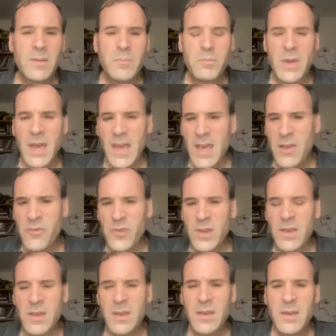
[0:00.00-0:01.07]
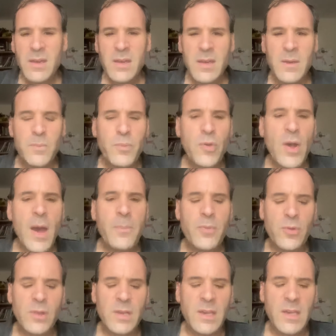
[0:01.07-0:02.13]
behaving
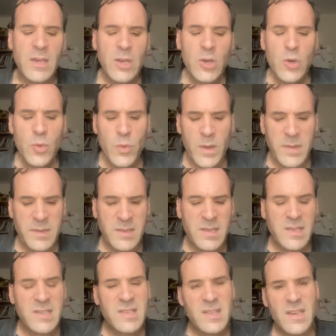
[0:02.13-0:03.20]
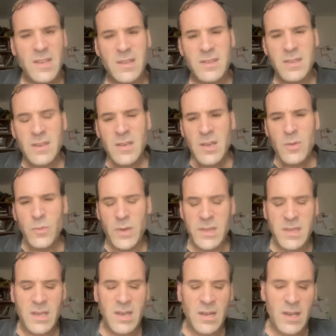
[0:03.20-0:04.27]
improperly, with deceit,
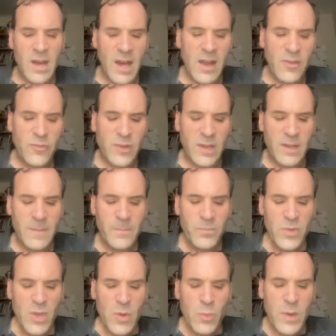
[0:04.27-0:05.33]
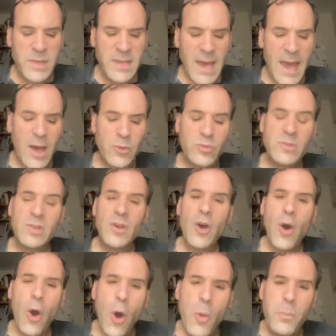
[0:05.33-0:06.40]
with conniving, without
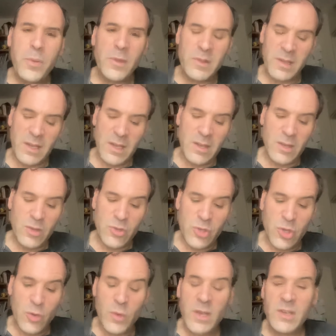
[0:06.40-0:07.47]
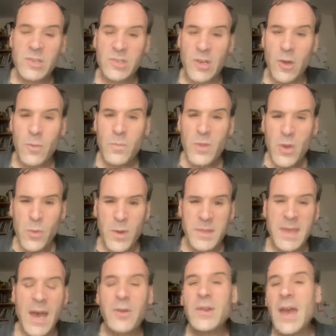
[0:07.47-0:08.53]
openly doing so,
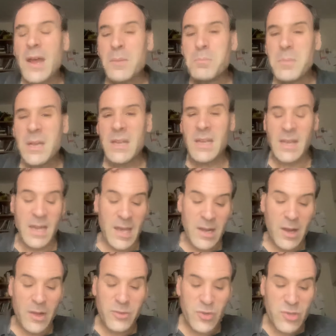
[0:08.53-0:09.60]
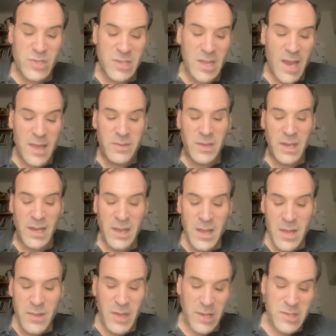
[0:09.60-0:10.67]
without admitting and understanding
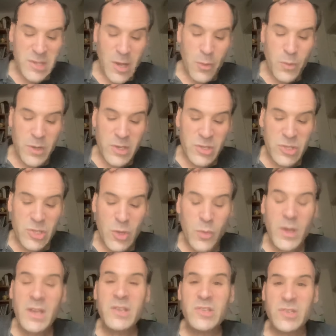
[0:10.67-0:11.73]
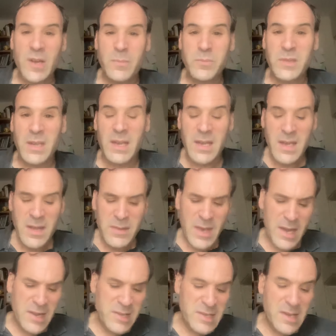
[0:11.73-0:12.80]
that someone is doing something
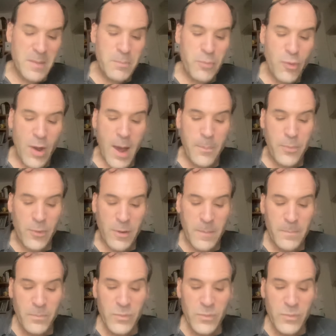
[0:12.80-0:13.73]
that is improper.